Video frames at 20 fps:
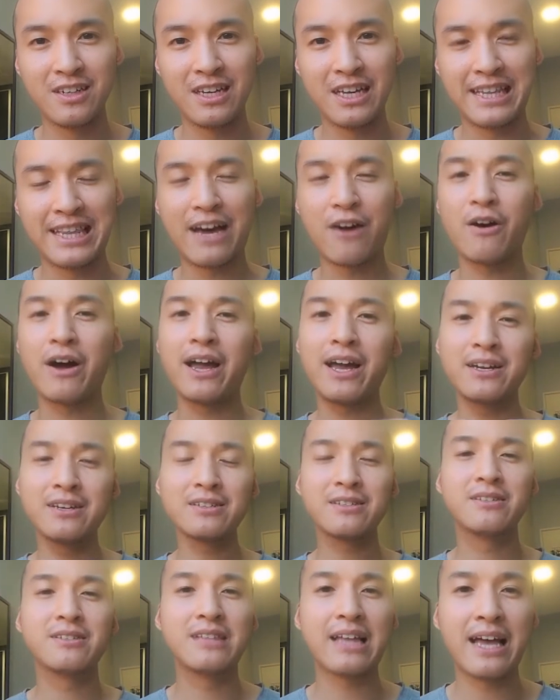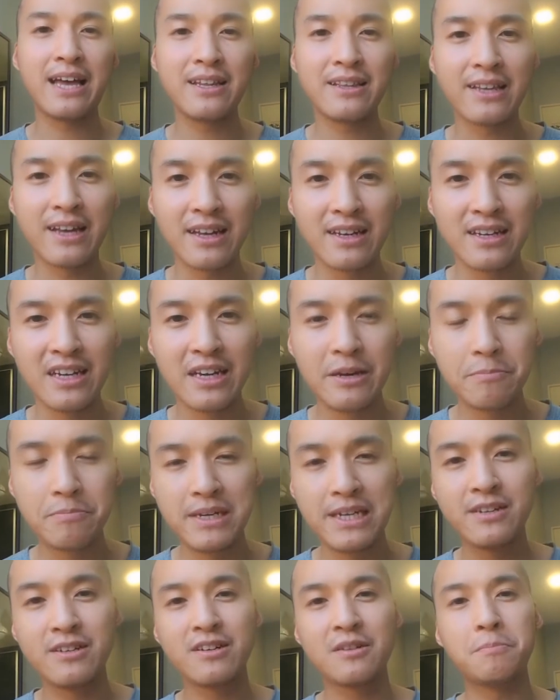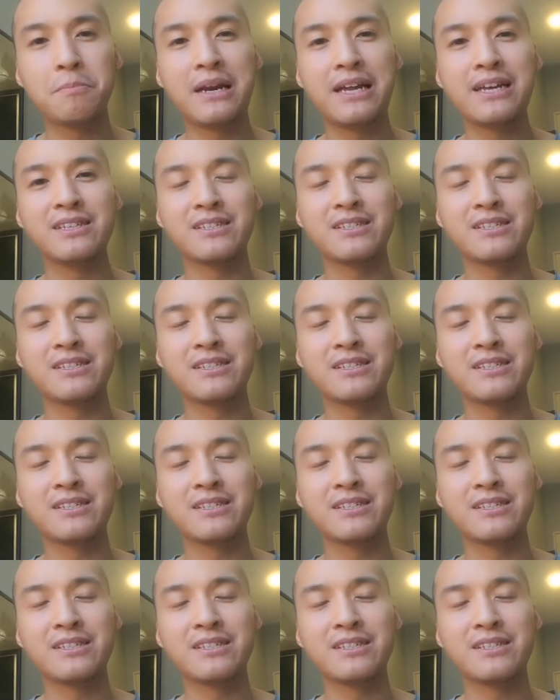Now, I understand that Peter plays